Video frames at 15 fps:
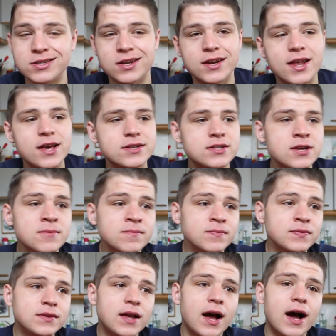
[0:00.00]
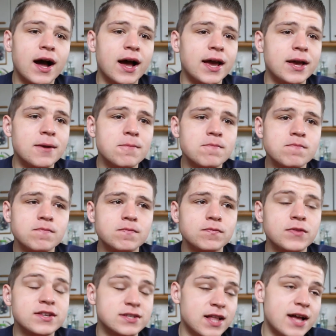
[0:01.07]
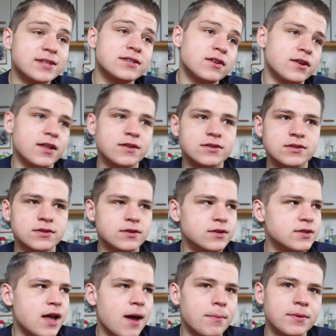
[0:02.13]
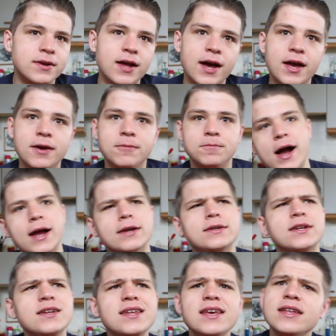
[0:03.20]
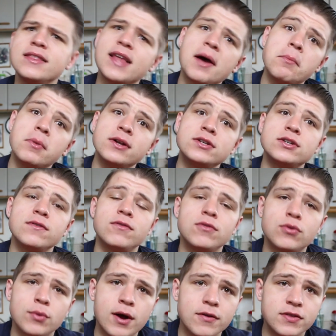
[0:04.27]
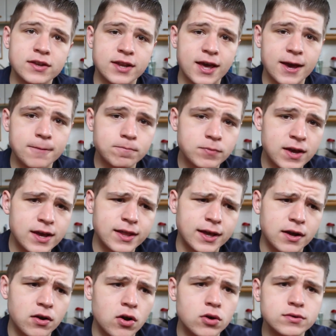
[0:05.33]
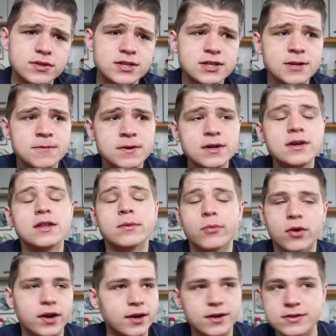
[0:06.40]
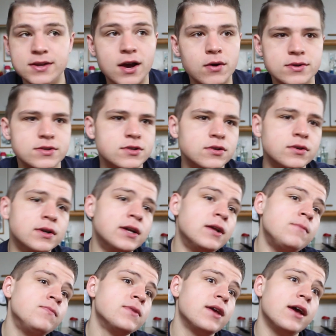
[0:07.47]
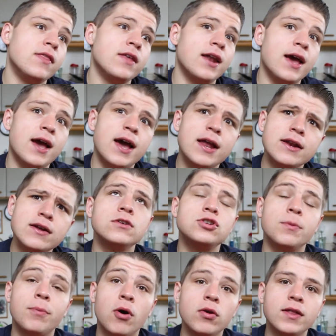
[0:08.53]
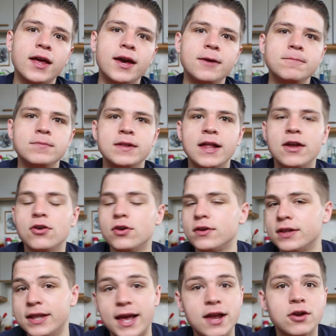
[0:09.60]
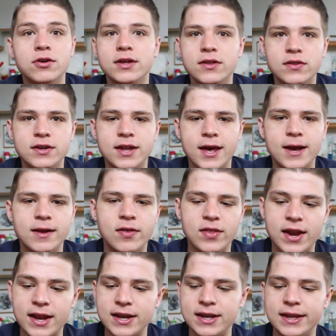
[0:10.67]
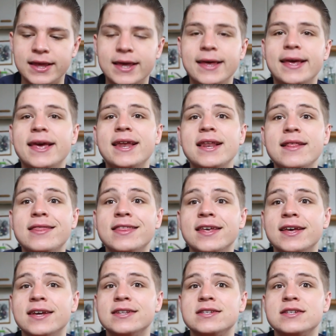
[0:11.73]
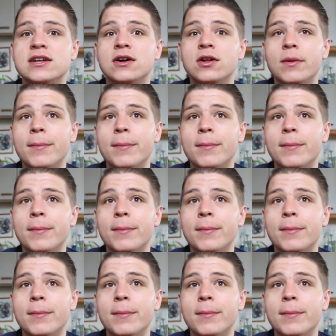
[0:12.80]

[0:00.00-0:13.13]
Sundays, I this last Sunday this, this happened, I, I didn't eat that much throughout the day. I ate like oats in the morning because I always do, and then I had Chipotle later later in the day, and then I didn't eat anything until